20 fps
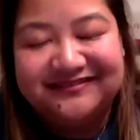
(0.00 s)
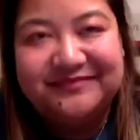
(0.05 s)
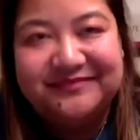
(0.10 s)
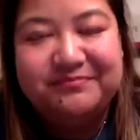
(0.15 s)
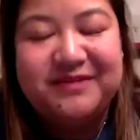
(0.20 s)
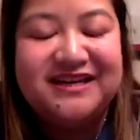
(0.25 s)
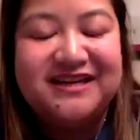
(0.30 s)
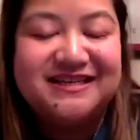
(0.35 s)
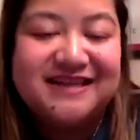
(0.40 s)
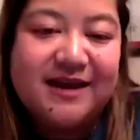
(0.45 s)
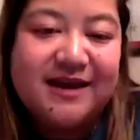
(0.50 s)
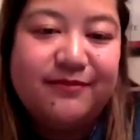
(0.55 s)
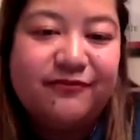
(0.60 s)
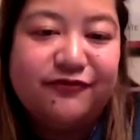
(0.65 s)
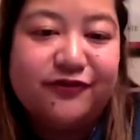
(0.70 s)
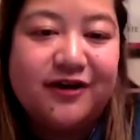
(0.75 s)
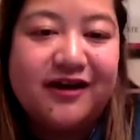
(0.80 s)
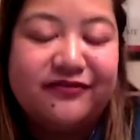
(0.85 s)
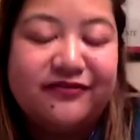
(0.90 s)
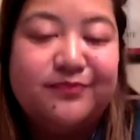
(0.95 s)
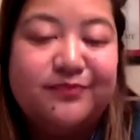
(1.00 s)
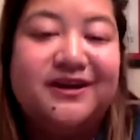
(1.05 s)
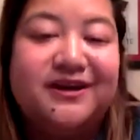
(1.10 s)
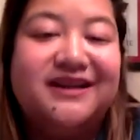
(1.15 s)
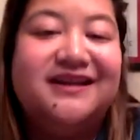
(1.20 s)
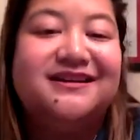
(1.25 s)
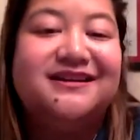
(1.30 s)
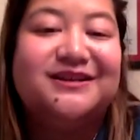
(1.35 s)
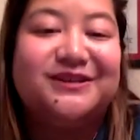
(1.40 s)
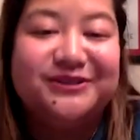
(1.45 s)
make time for
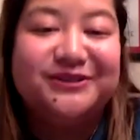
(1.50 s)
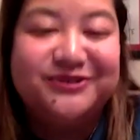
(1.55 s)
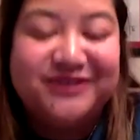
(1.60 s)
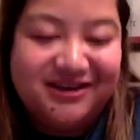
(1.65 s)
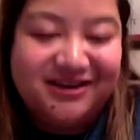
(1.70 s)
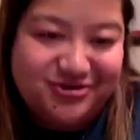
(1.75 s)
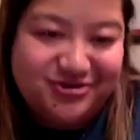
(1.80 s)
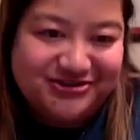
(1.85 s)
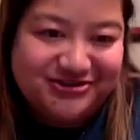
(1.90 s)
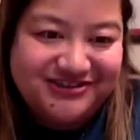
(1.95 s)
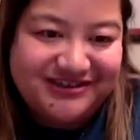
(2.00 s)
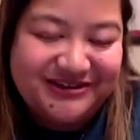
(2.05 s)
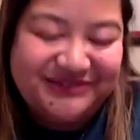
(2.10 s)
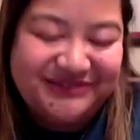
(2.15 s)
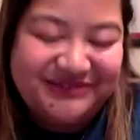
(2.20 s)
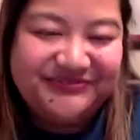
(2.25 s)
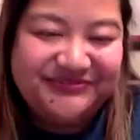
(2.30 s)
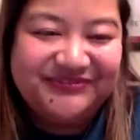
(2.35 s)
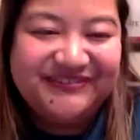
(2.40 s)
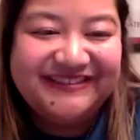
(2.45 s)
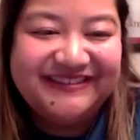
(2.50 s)
everybody, including yourself?